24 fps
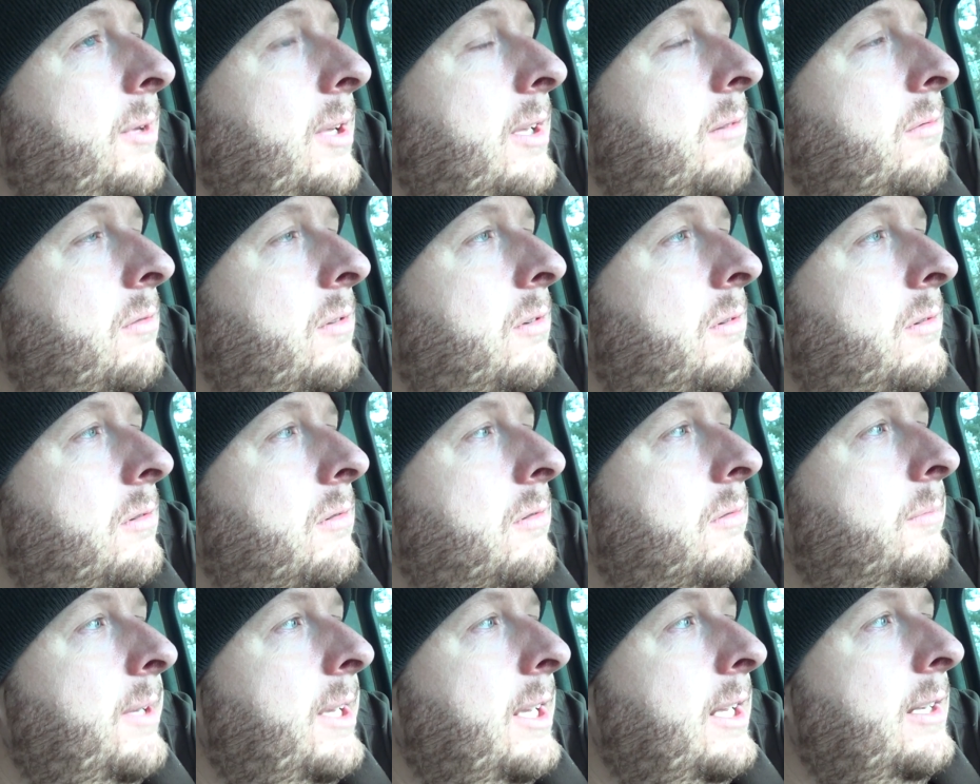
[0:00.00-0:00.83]
like,
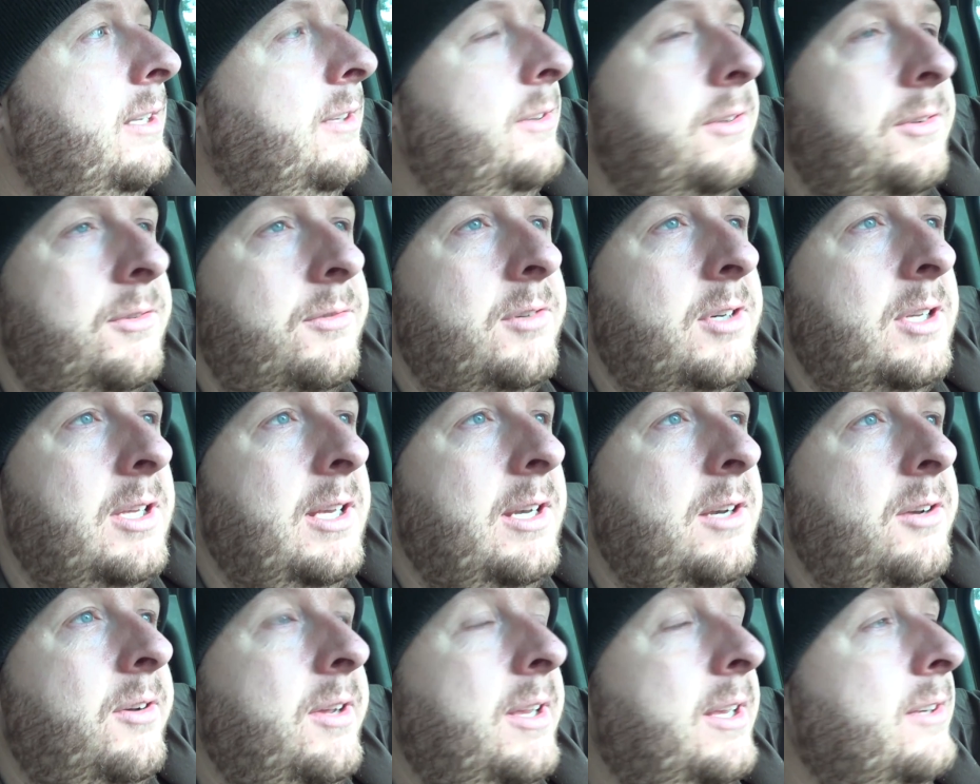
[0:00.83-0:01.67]
oh man, this is really
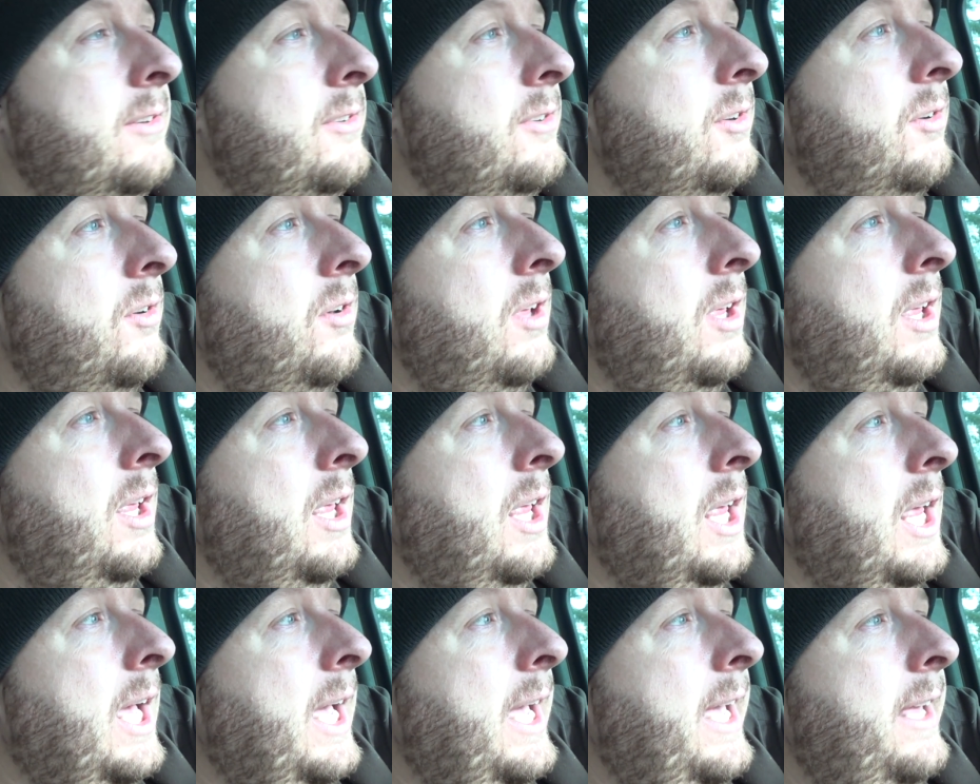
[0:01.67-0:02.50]
annoying. So
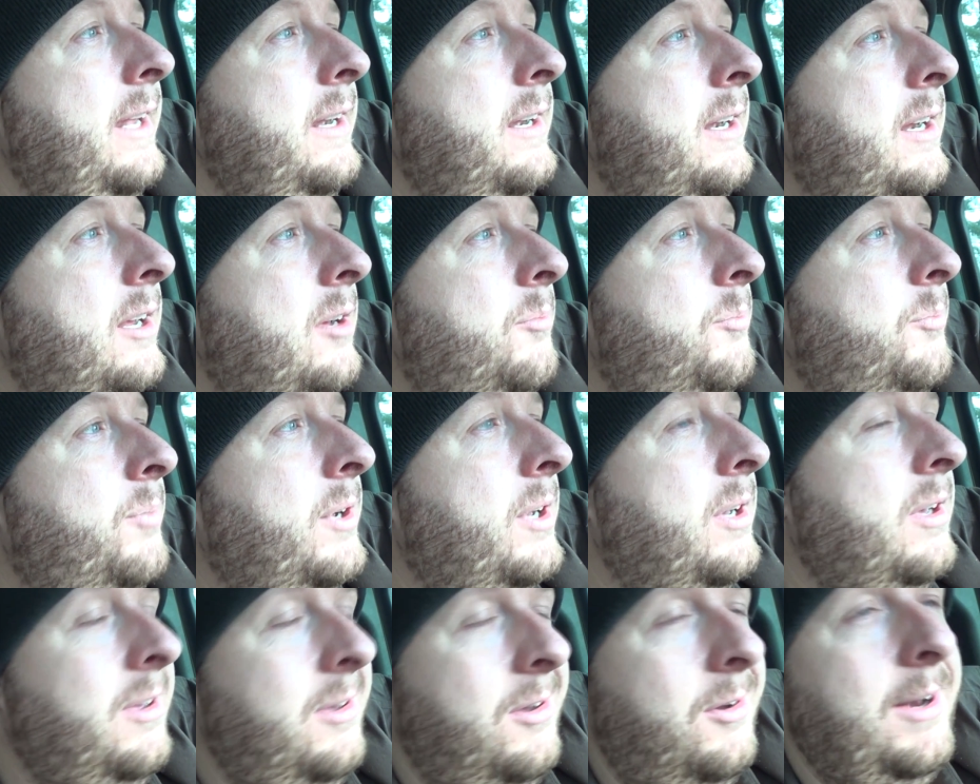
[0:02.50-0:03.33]
I ended up,
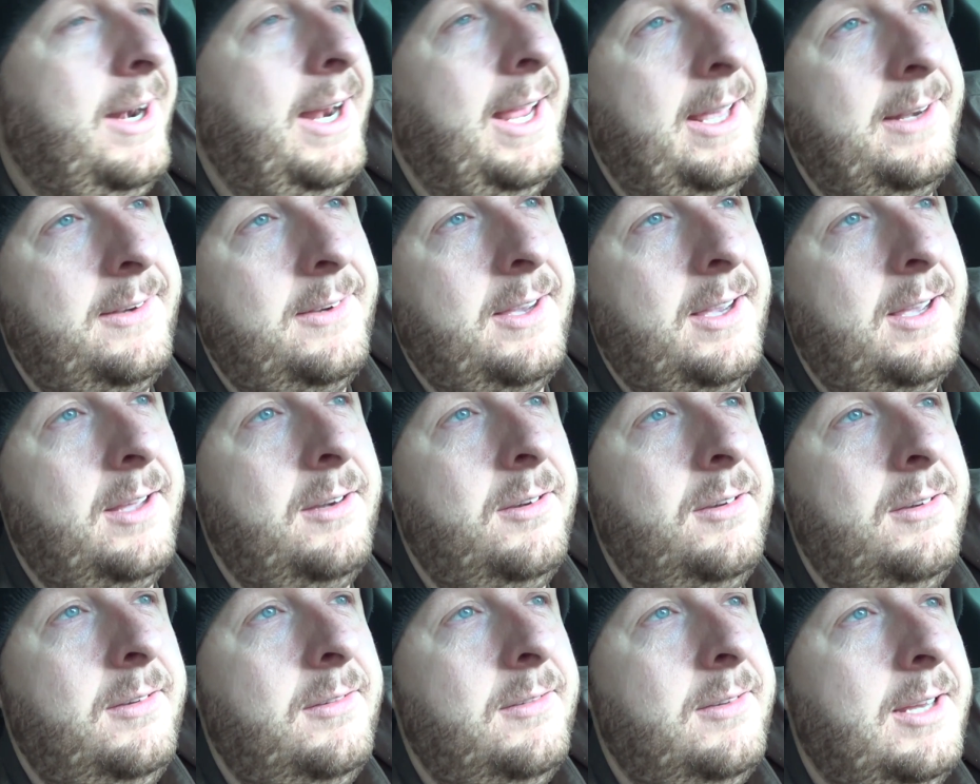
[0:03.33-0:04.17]
what I had
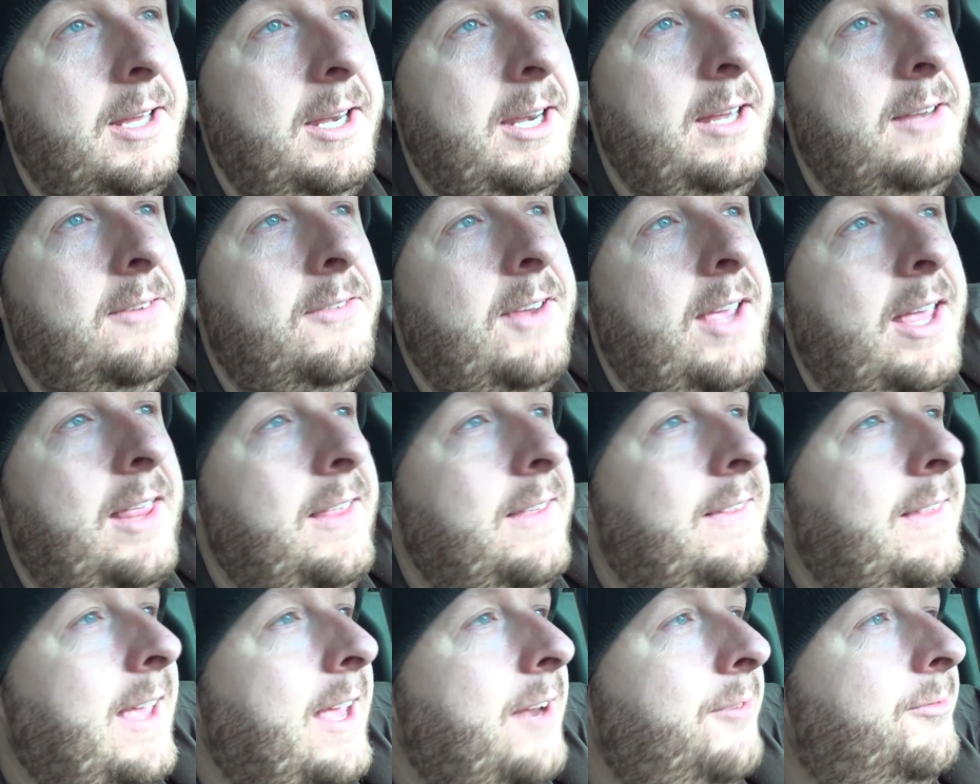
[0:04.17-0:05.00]
done, and it sat
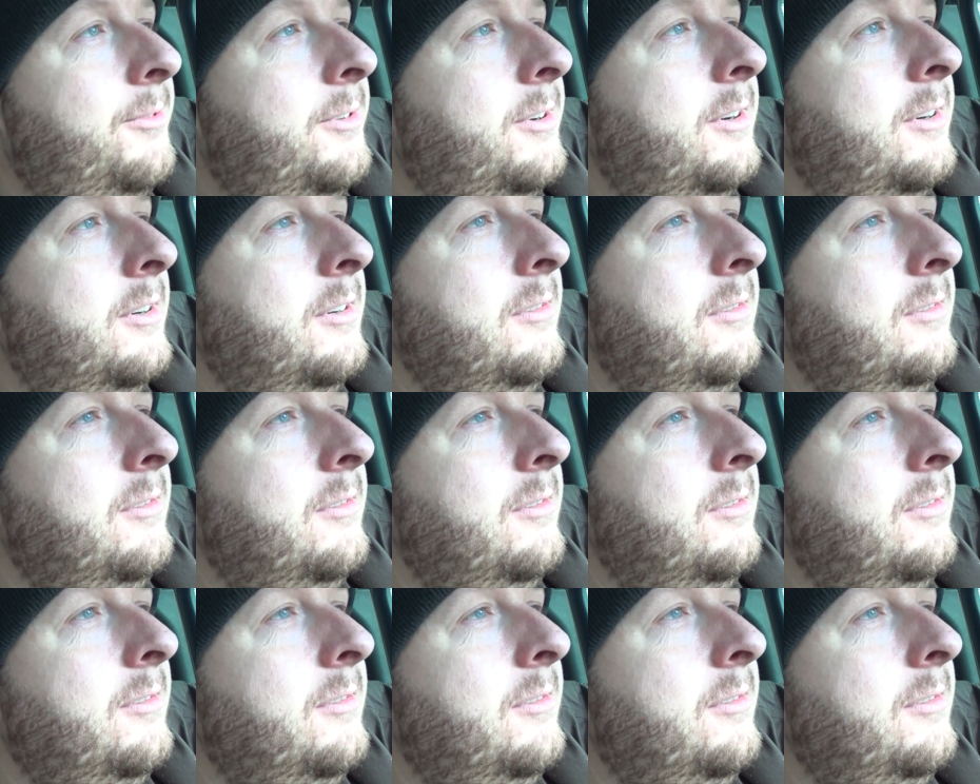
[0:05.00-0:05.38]
like that for,